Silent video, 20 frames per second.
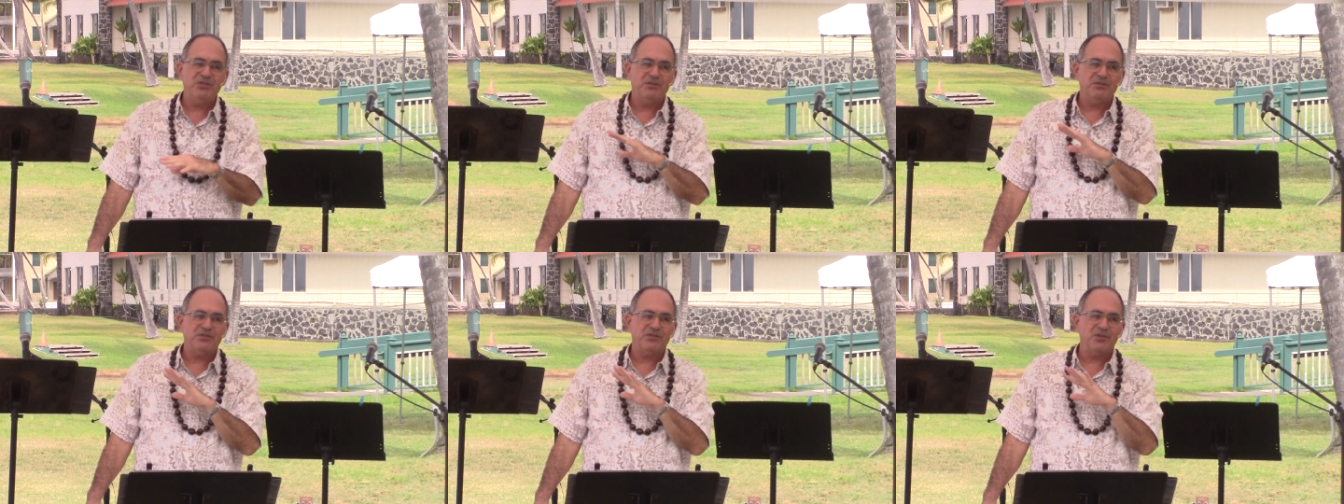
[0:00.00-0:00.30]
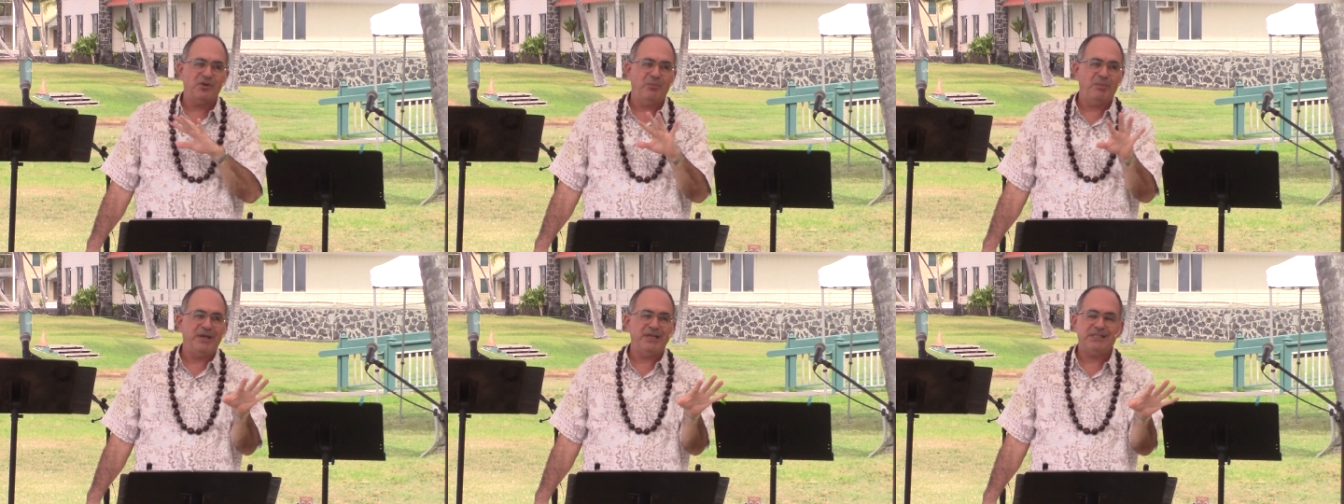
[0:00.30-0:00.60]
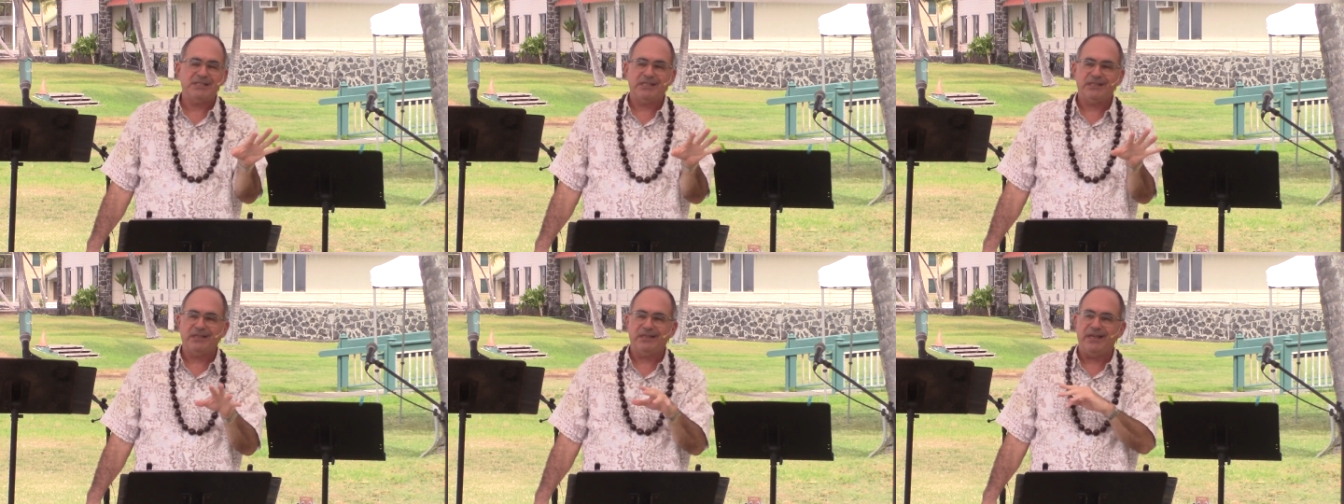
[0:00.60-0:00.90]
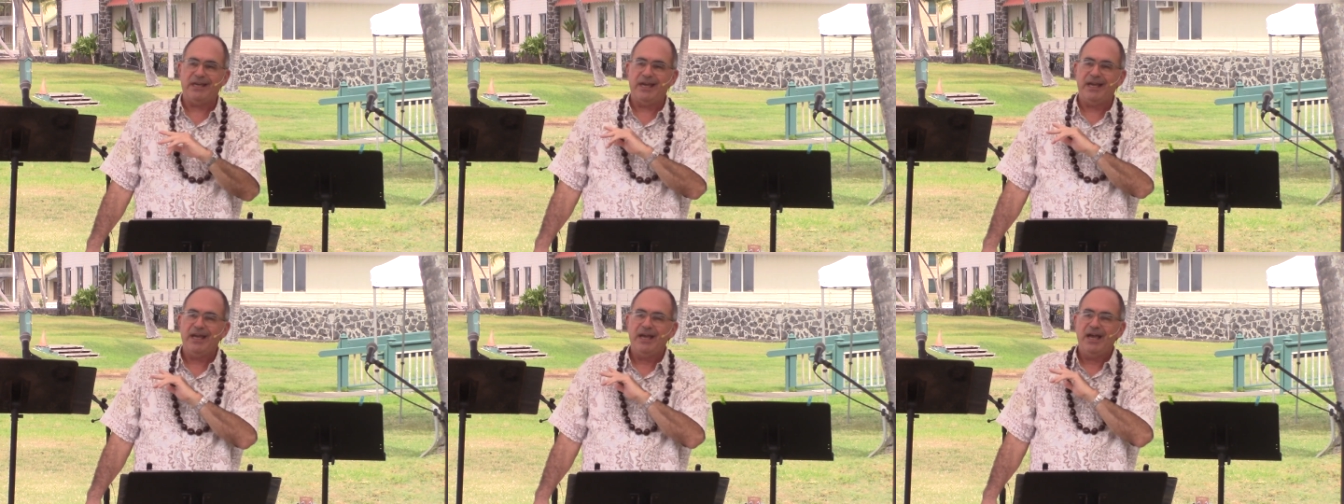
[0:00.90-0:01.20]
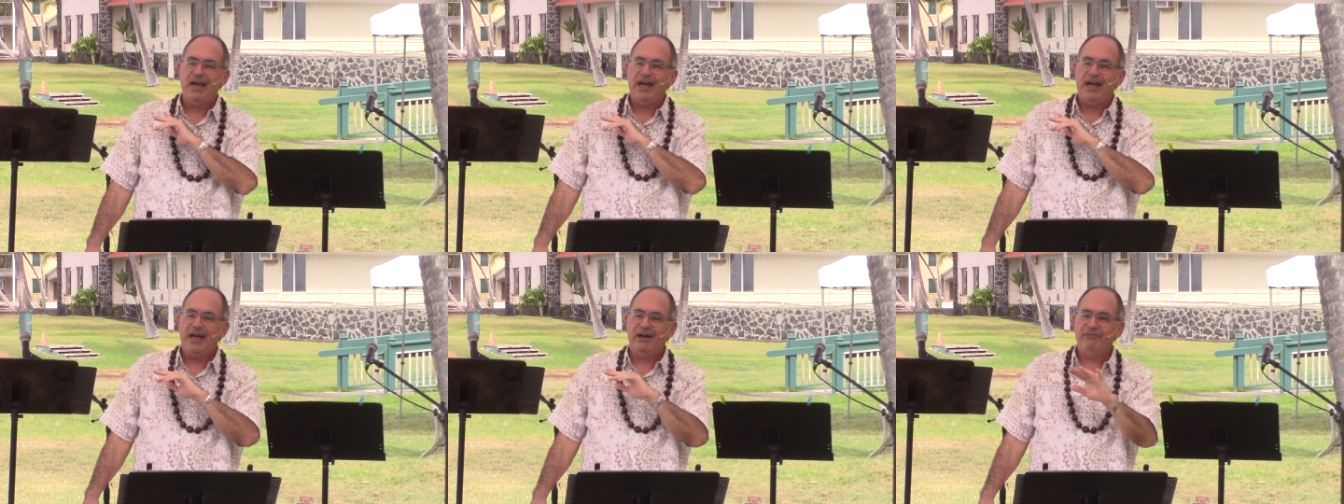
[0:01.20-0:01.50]
you are so basic today.
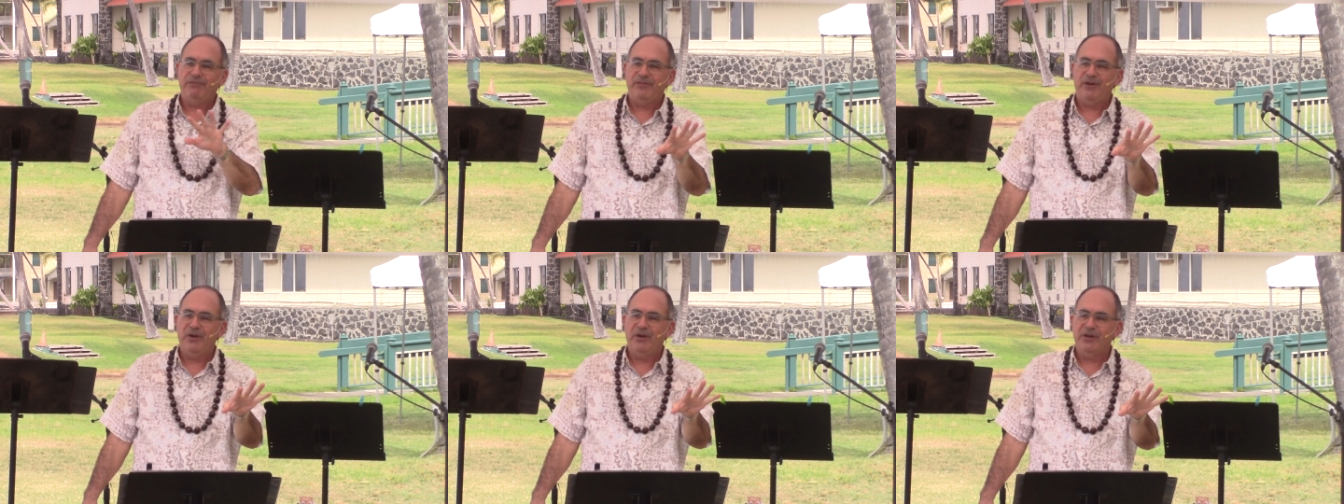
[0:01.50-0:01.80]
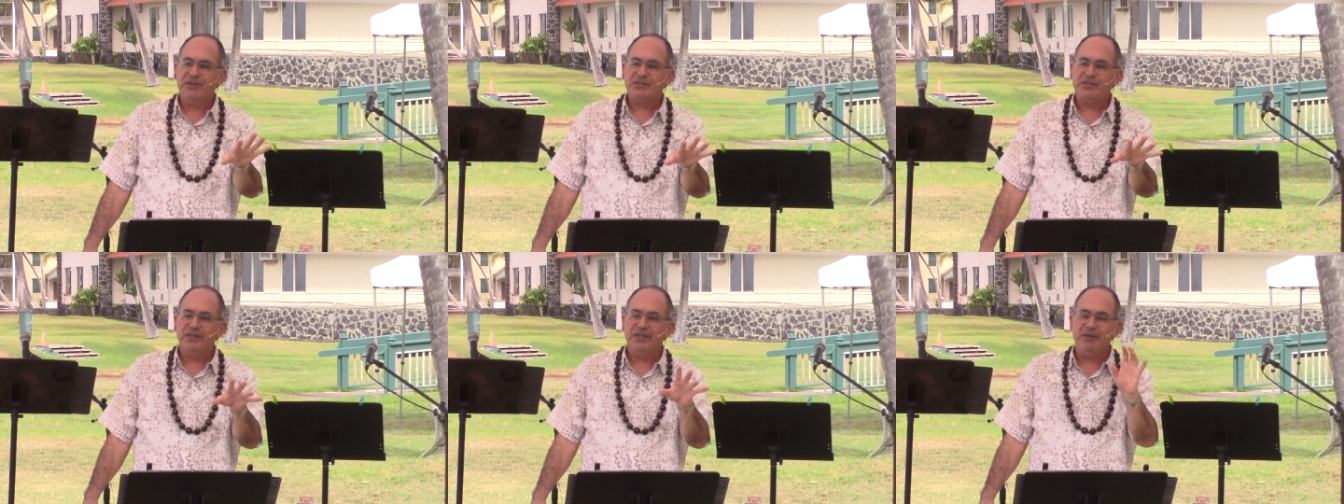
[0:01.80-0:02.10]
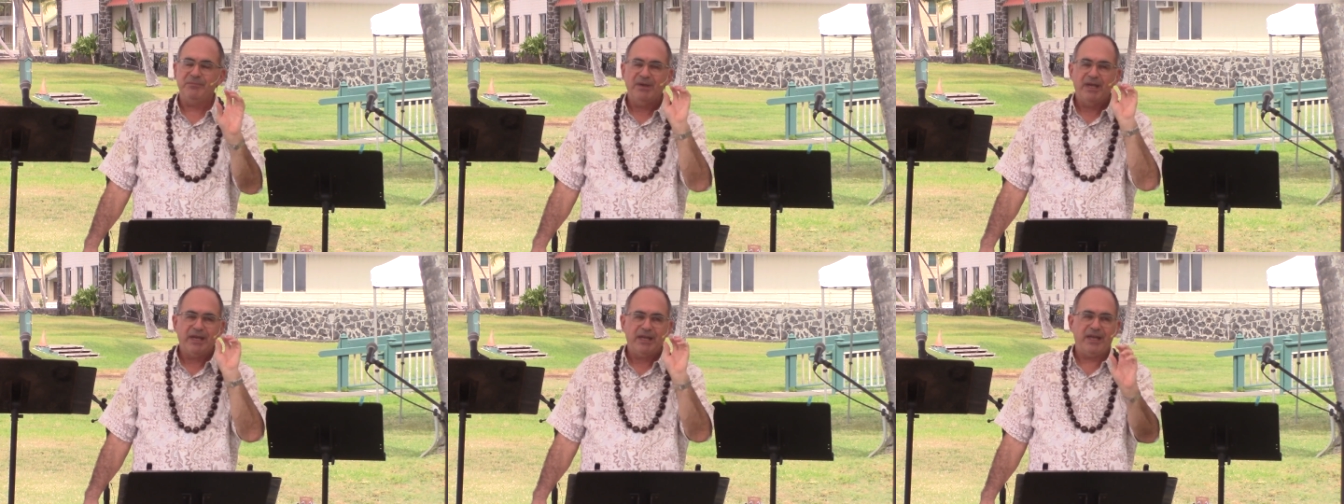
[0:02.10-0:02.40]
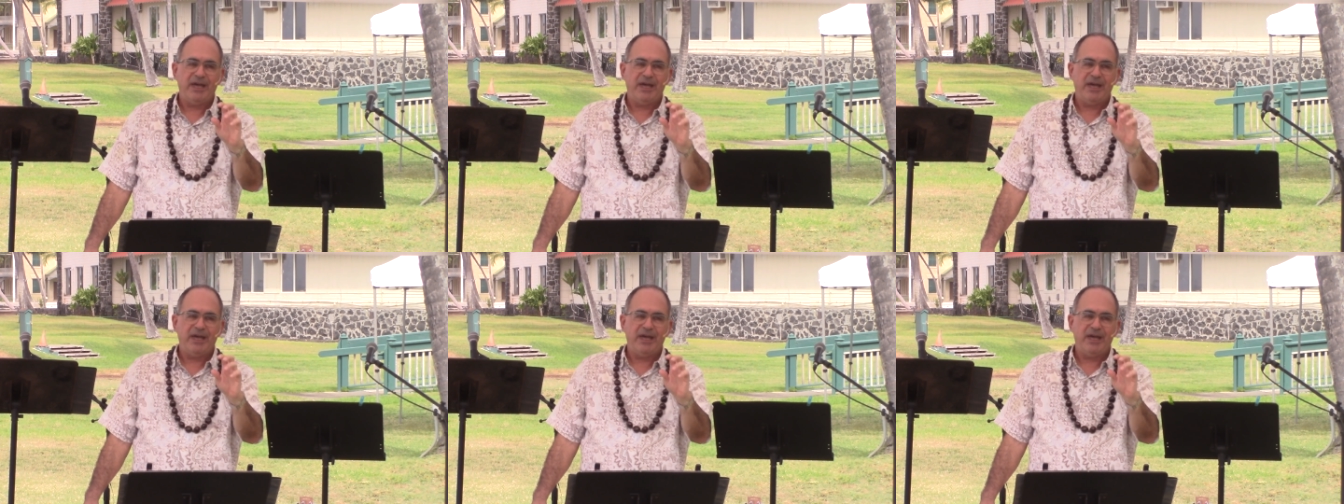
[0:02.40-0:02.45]
I'm falling asleep.